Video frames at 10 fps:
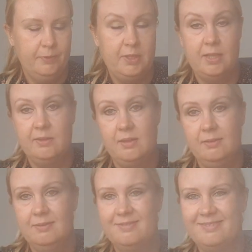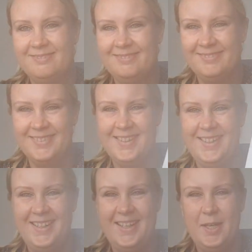Santa,
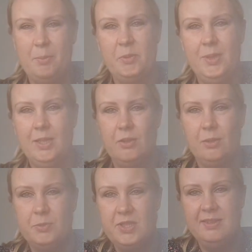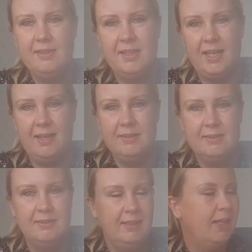but we call him
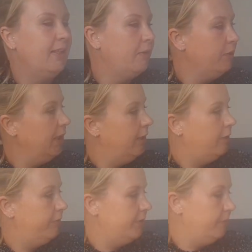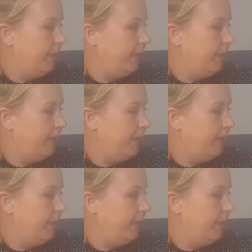Sinterklaas, and I really love this